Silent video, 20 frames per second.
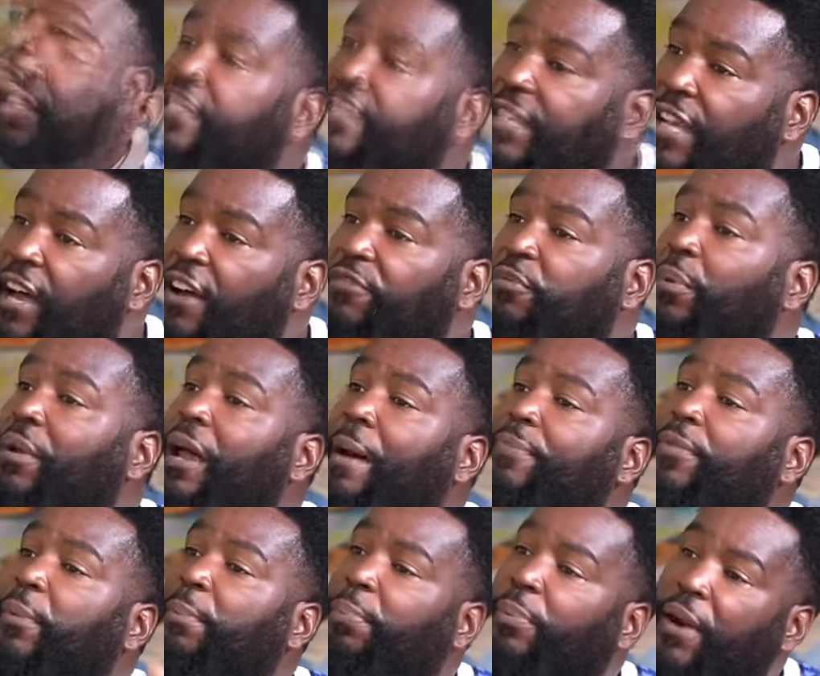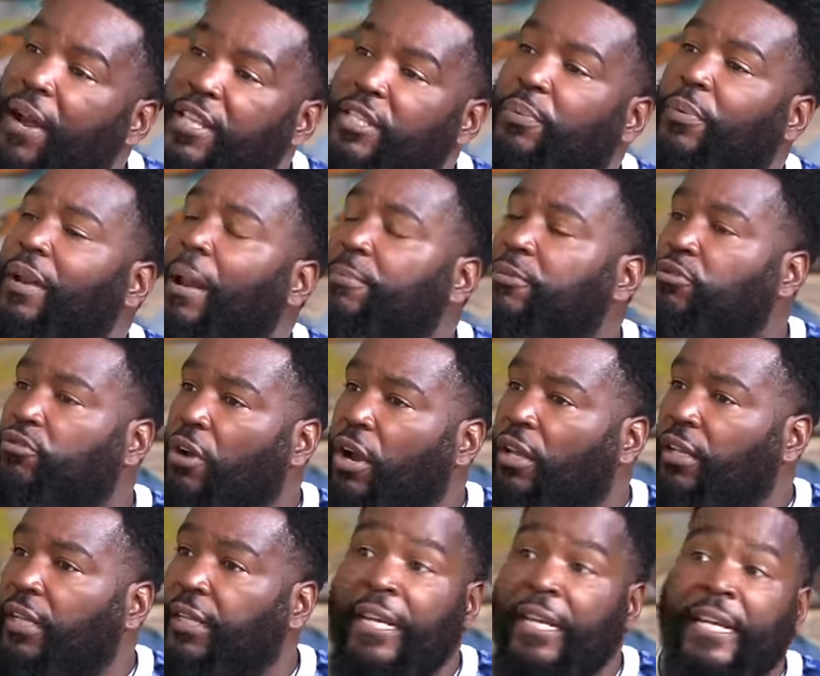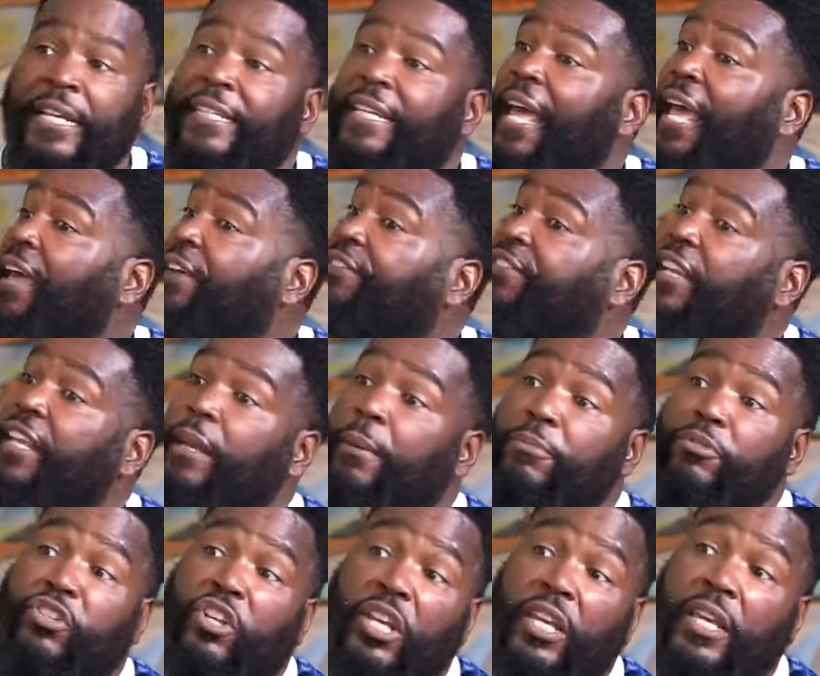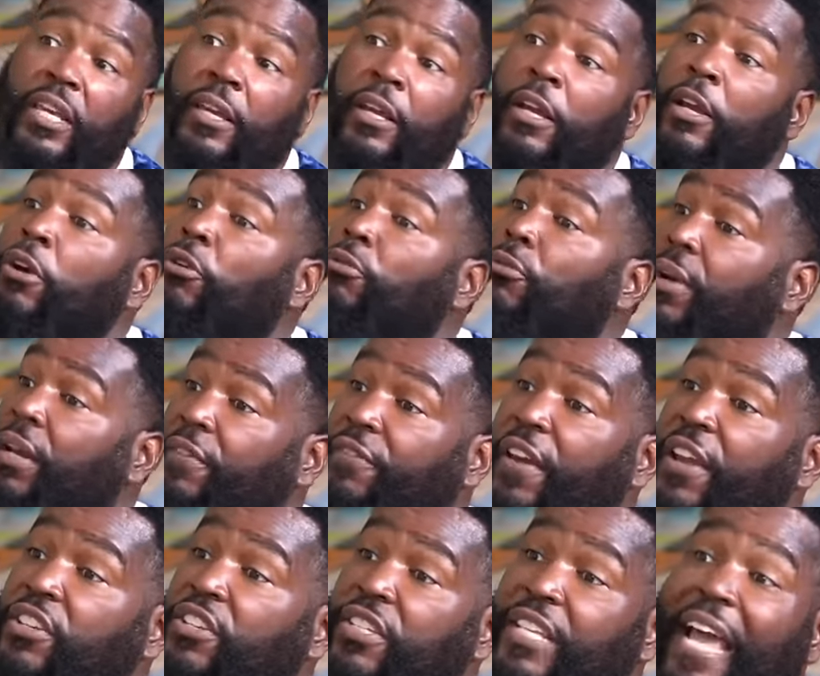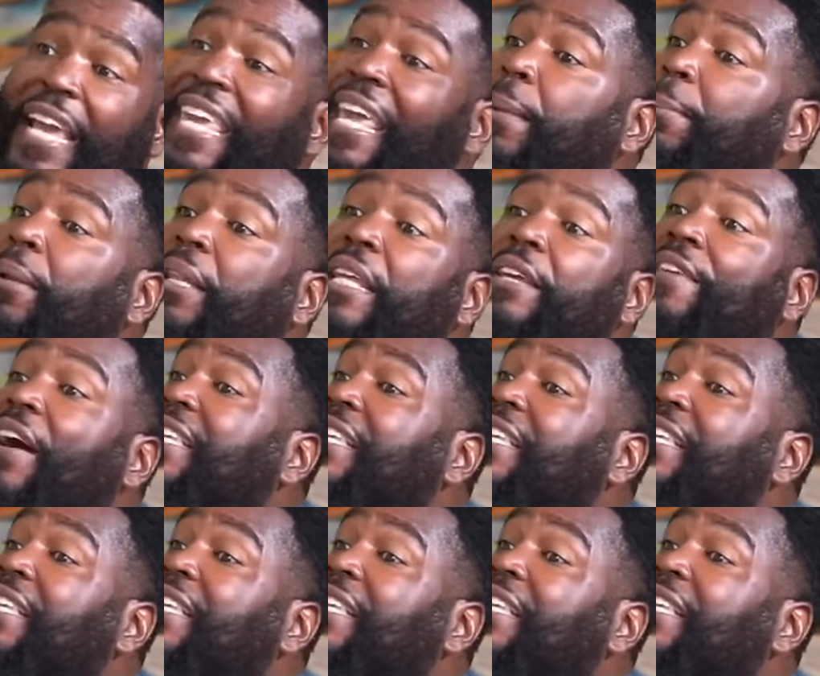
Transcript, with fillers: are tough, when I'm depressed, when I'm struggling, the FDMG renovations, I can't believe I